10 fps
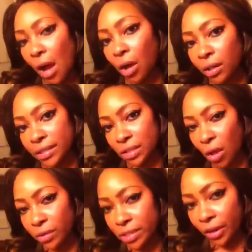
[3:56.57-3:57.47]
on
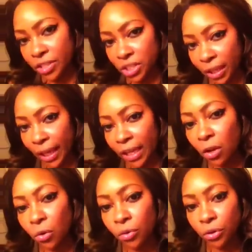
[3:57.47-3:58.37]
soul searching and
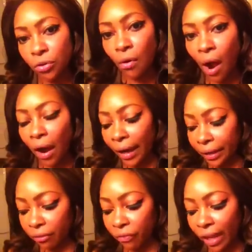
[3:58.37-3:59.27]
who you are
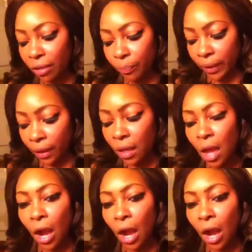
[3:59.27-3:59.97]
and developing